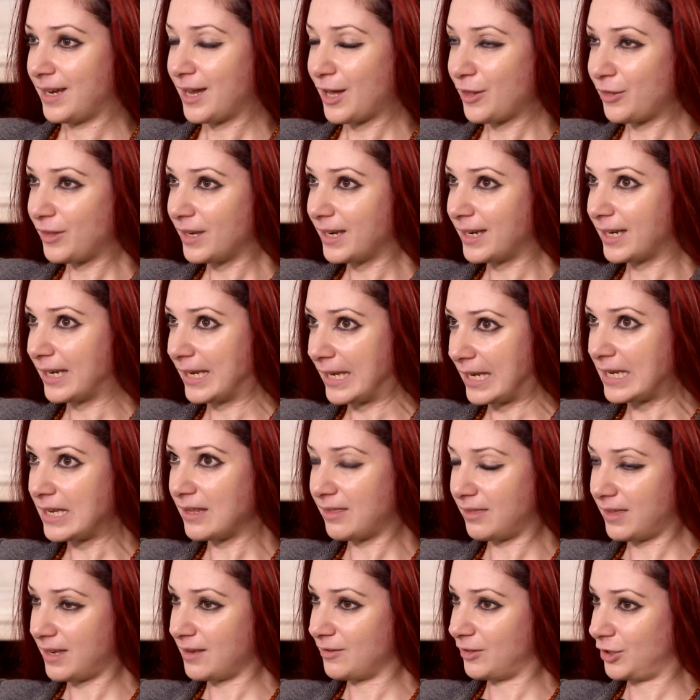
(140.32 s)
I think a
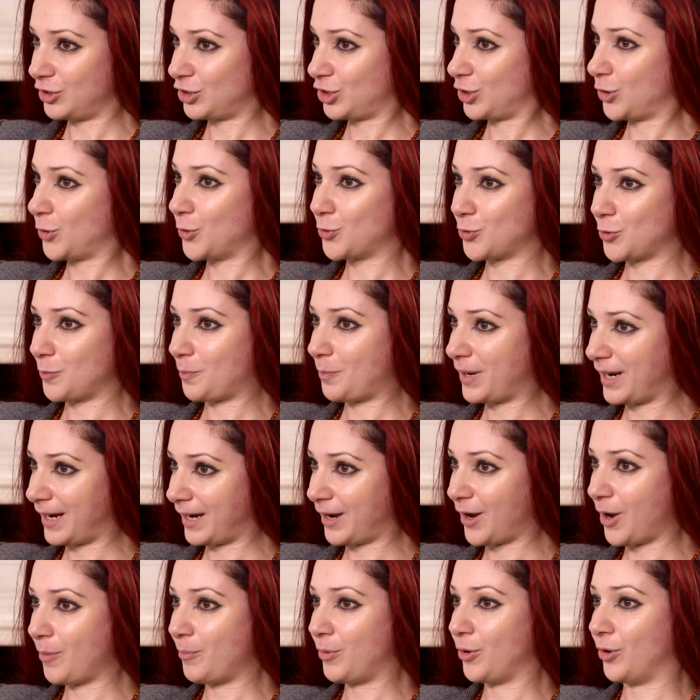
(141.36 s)
key thing that children
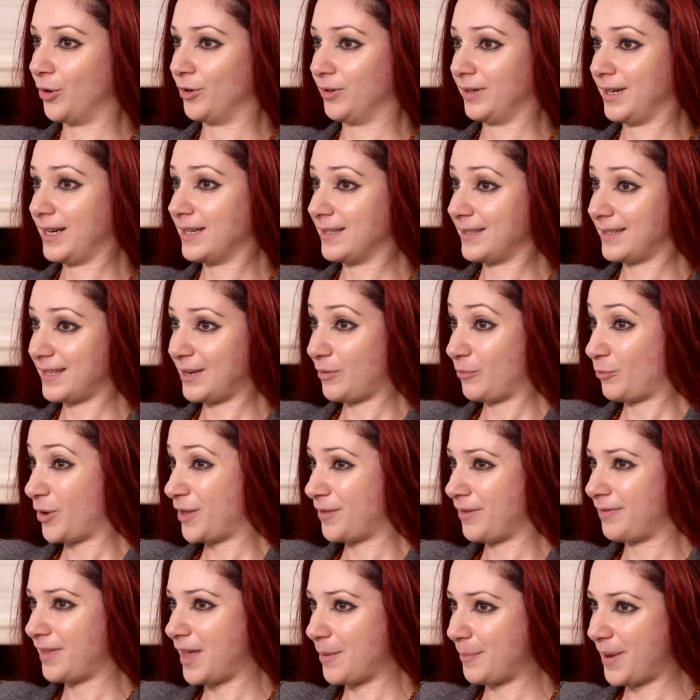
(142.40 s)
pick up on is
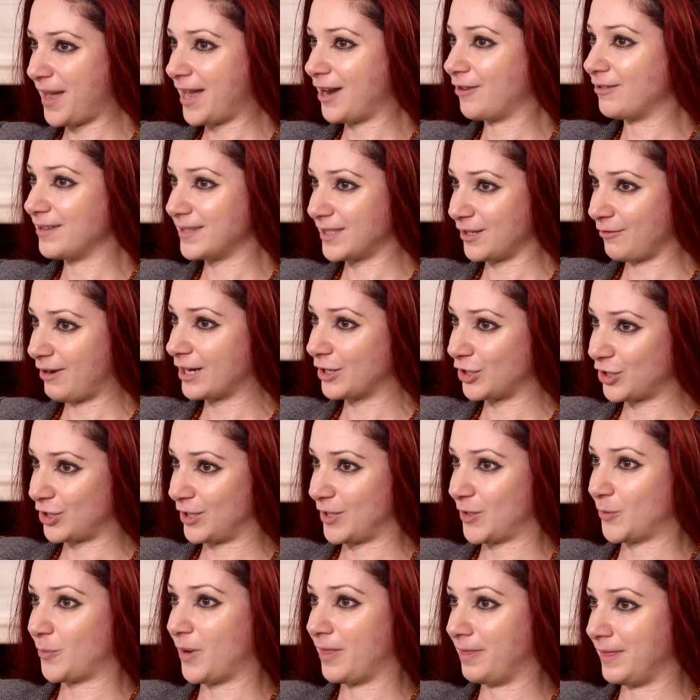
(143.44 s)
whether their parents are
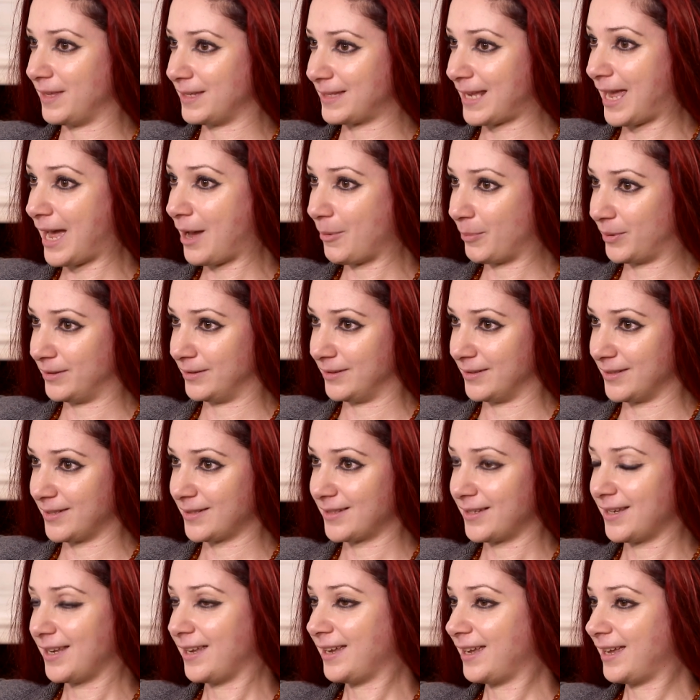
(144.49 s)
anxious when this happens.